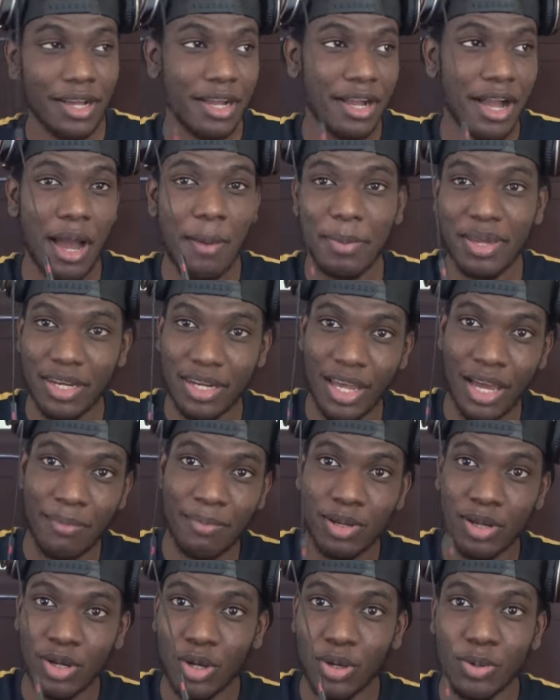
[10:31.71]
comment down
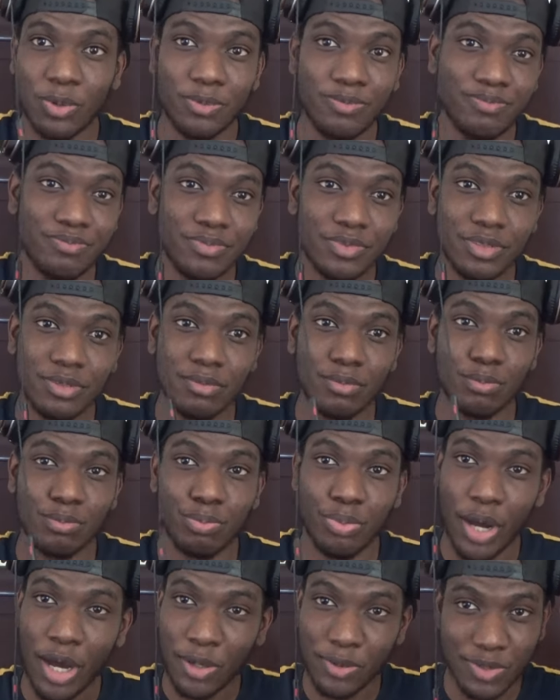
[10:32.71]
below,
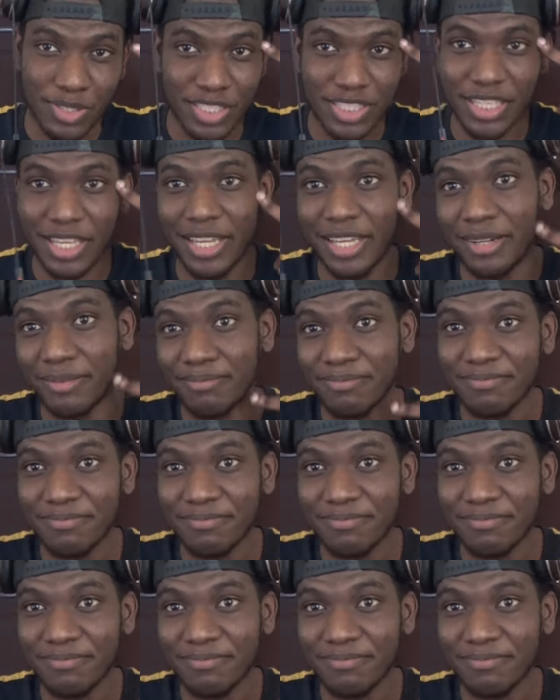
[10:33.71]
brown skin.